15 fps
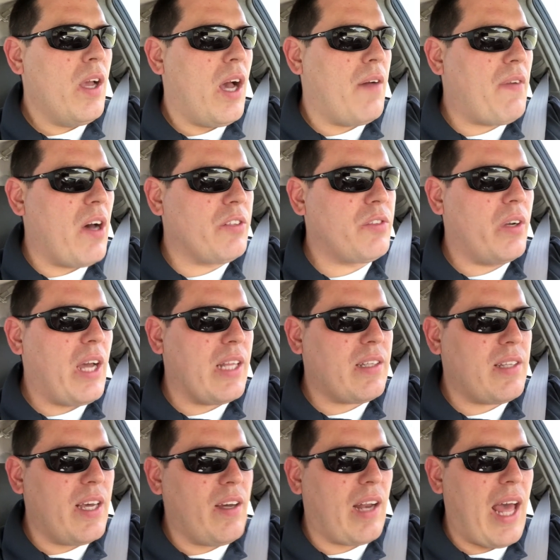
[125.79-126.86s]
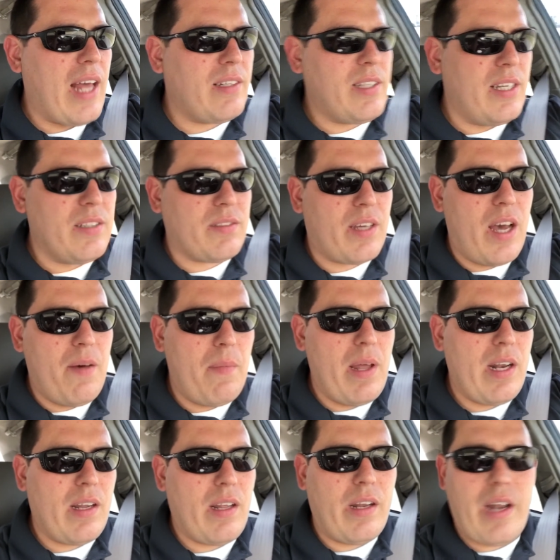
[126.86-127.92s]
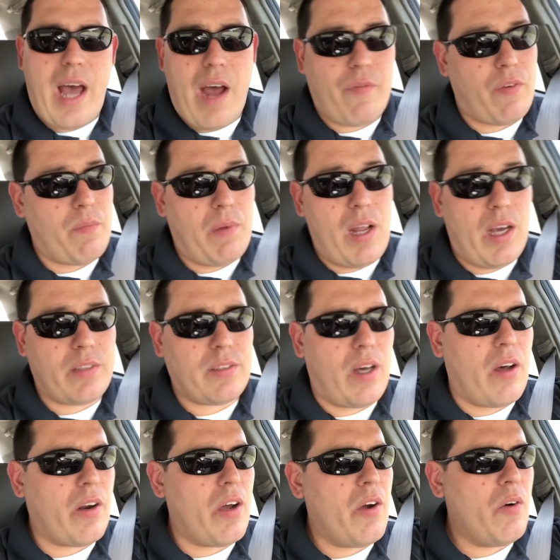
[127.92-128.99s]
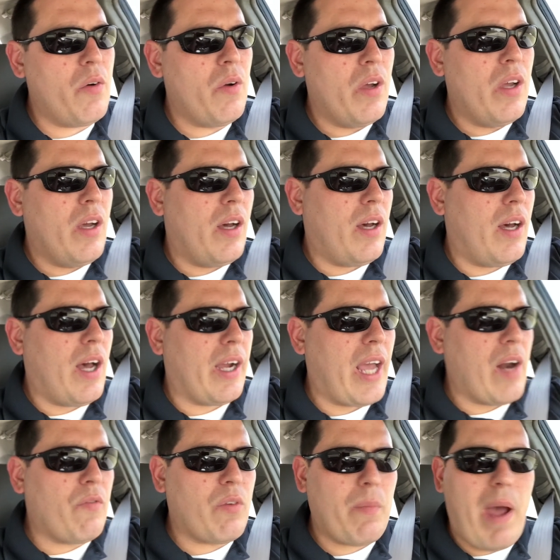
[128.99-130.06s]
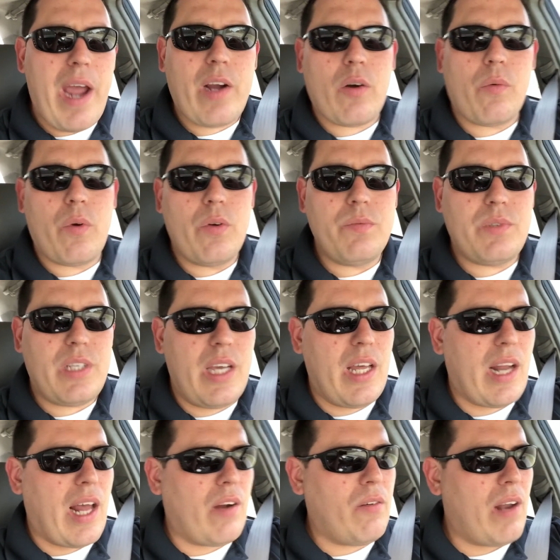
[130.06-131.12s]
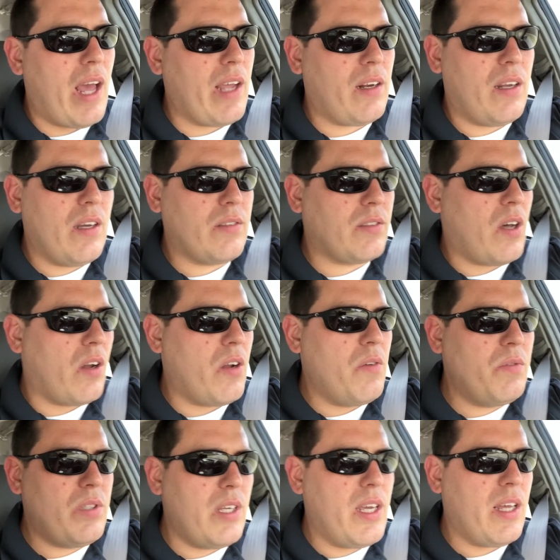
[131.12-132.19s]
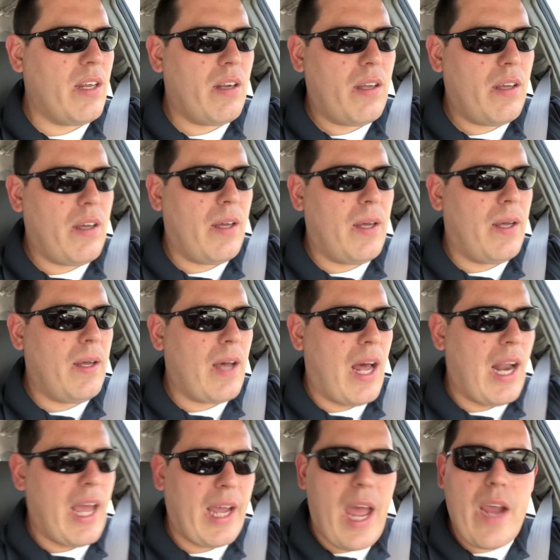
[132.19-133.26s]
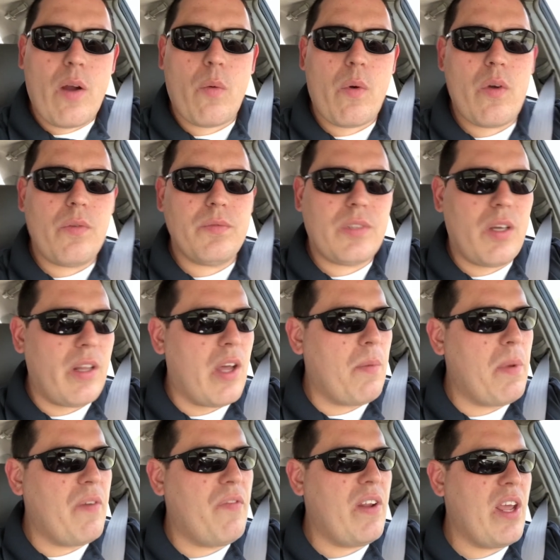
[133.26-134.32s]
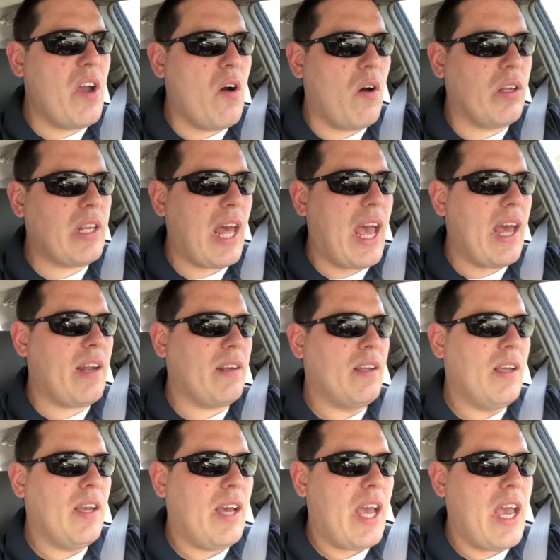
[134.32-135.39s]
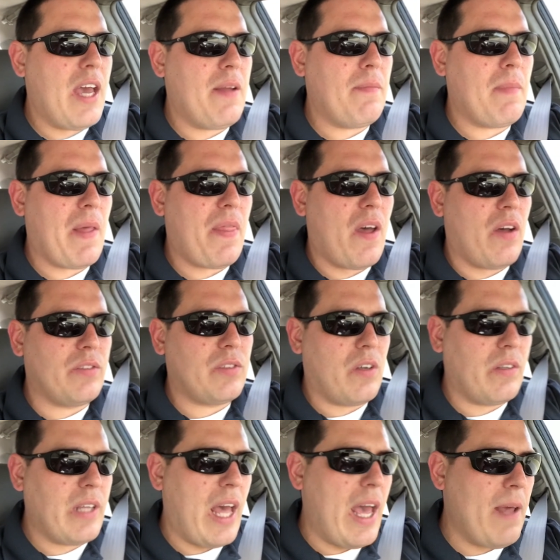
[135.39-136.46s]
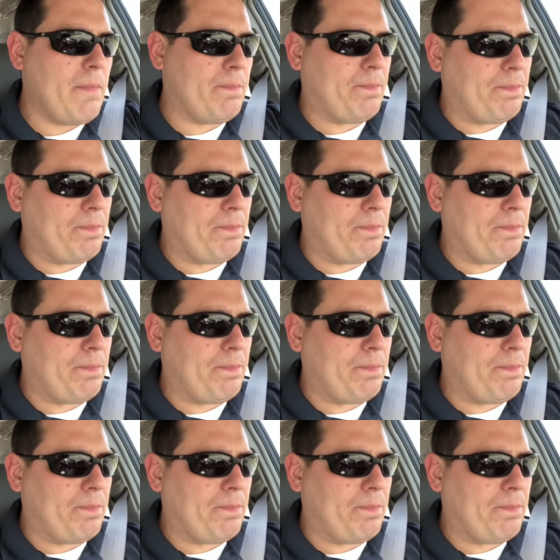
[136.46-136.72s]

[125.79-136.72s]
I've also got the tail light tints coming, not from Lux Auto. I got them from Anchor Room Tint. I don't like Lux Auto Tint. I like Anchor Room. So there'll be a video on that and my thoughts on that.